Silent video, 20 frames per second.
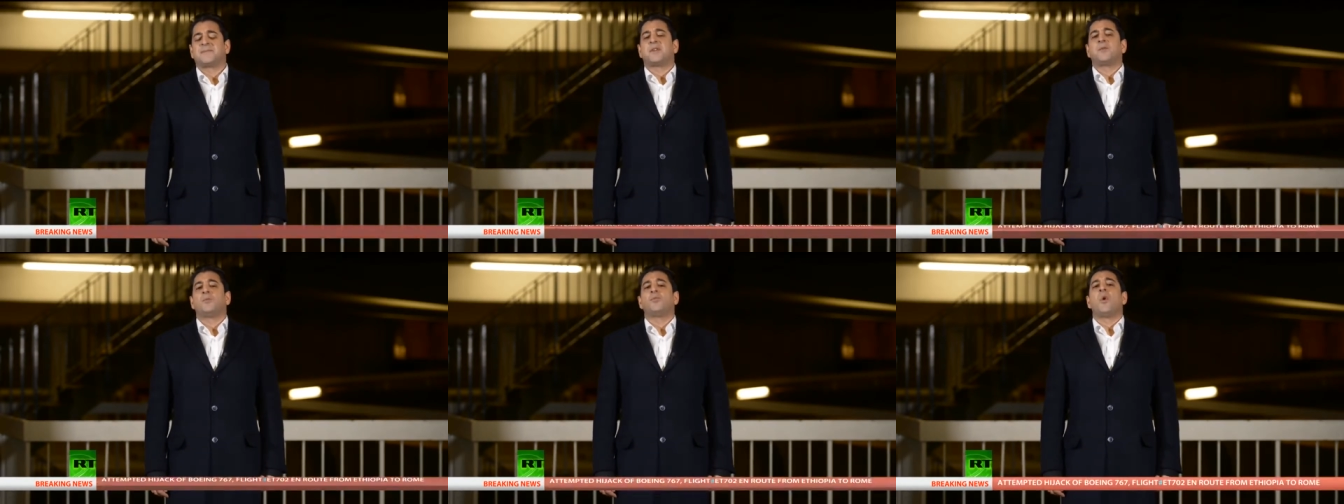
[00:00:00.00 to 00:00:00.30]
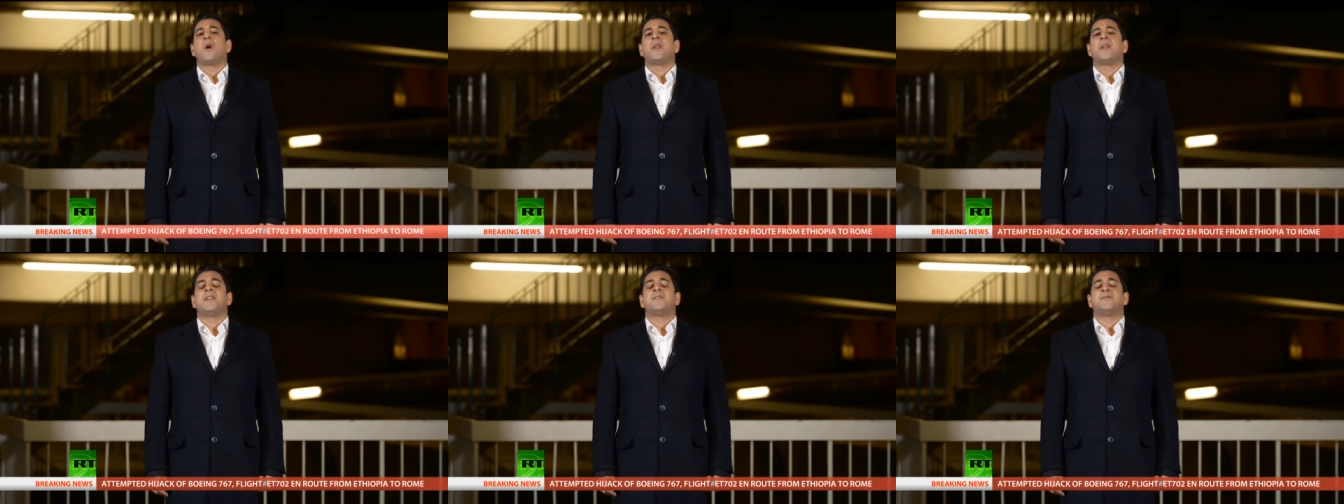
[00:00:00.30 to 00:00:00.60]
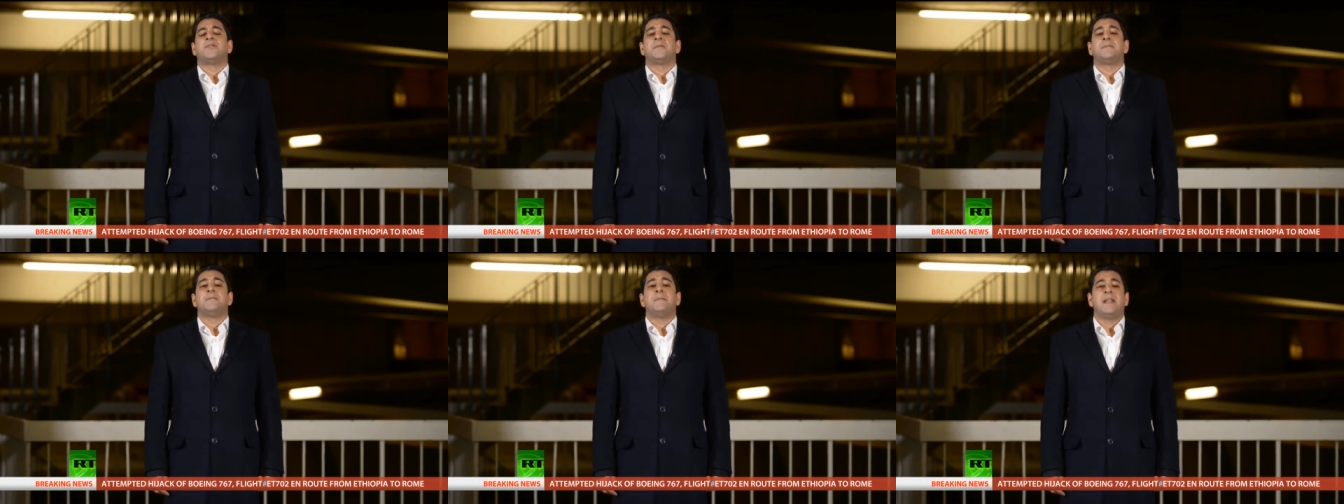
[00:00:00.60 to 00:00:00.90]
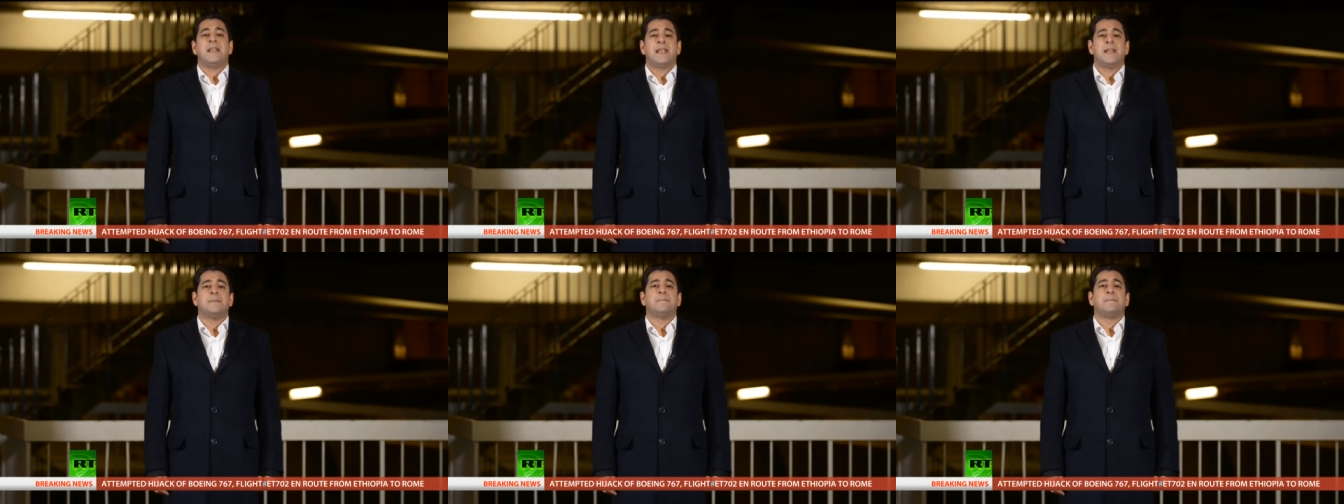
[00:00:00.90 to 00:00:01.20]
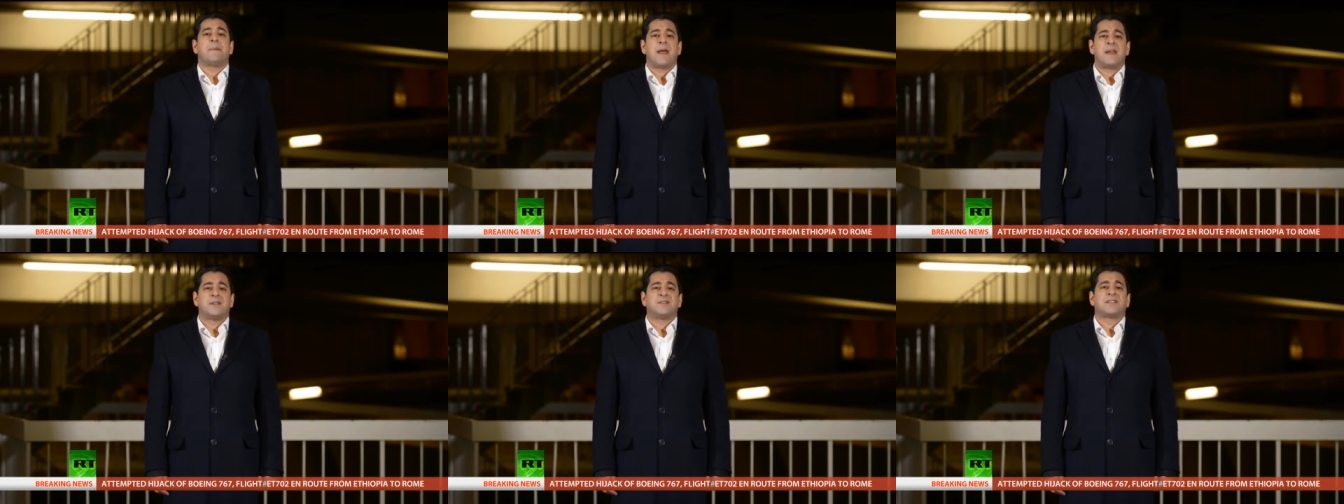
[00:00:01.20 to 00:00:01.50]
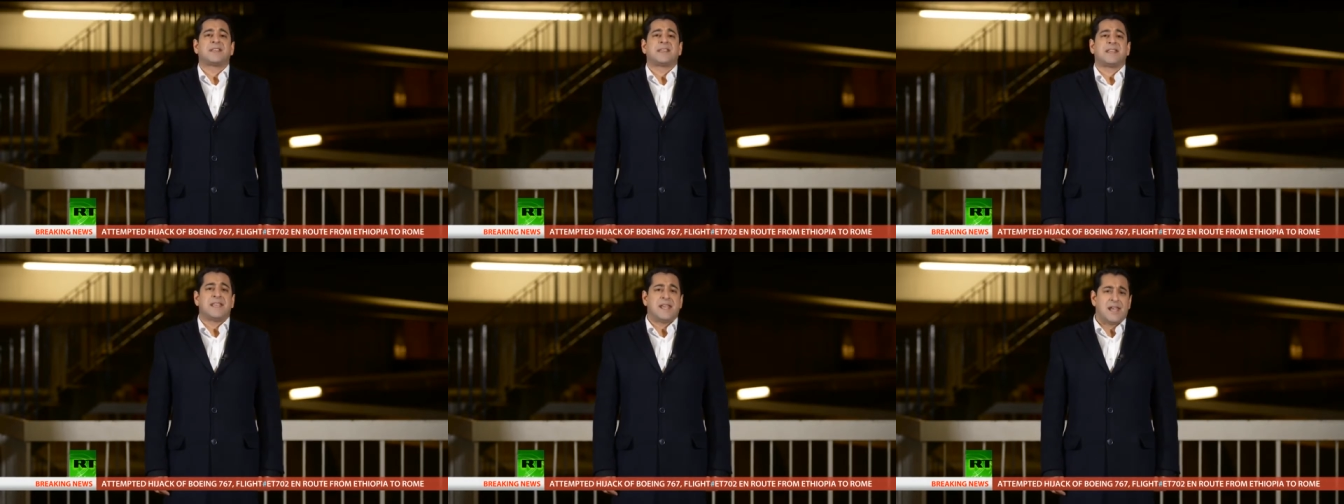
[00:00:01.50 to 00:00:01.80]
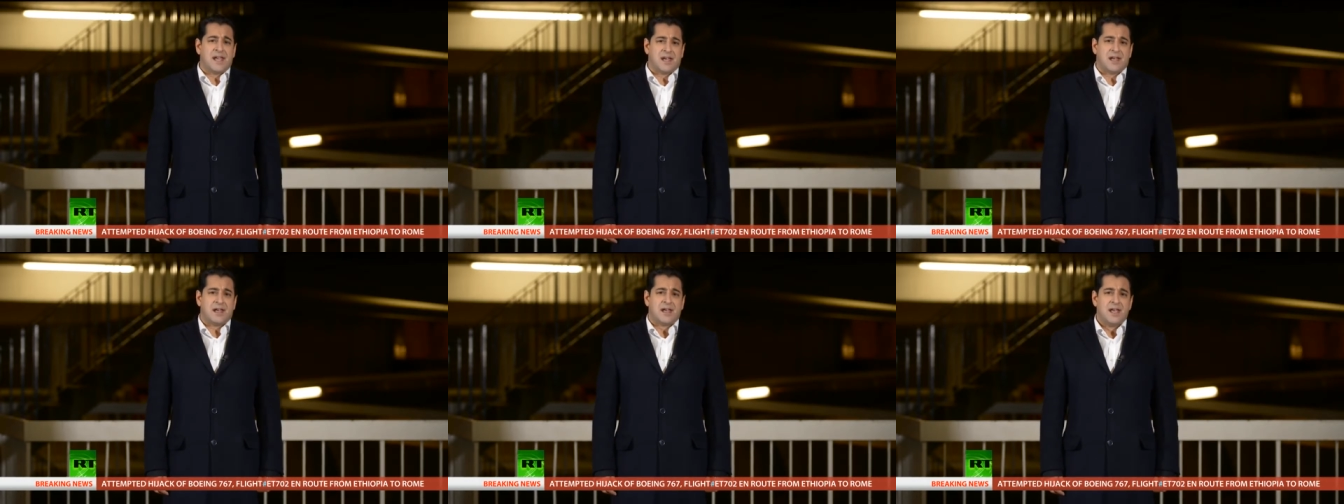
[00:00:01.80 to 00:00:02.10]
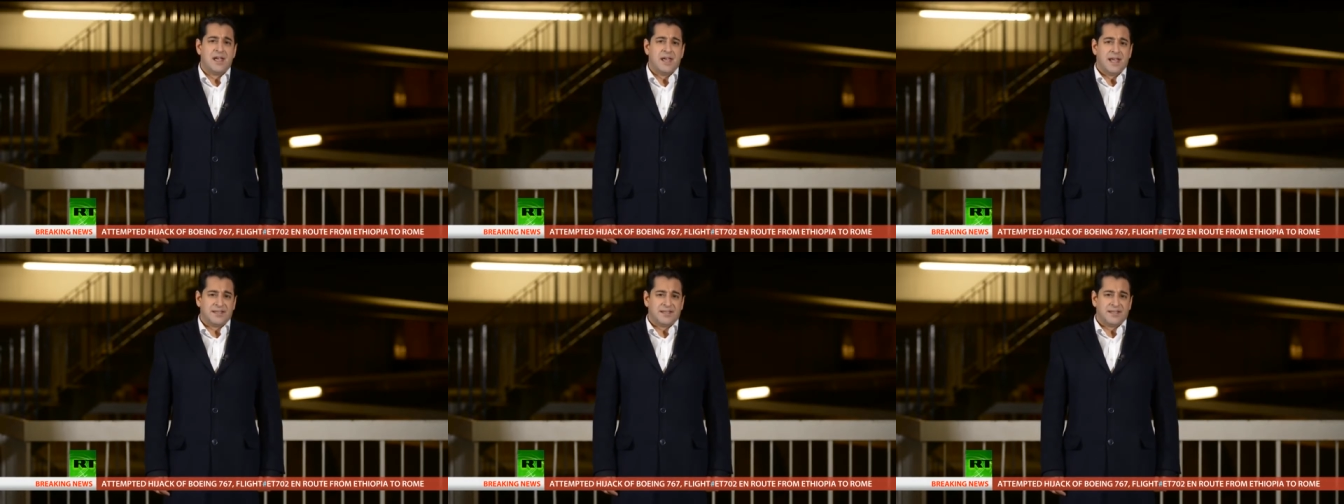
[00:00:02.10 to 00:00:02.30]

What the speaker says: to £100 million a year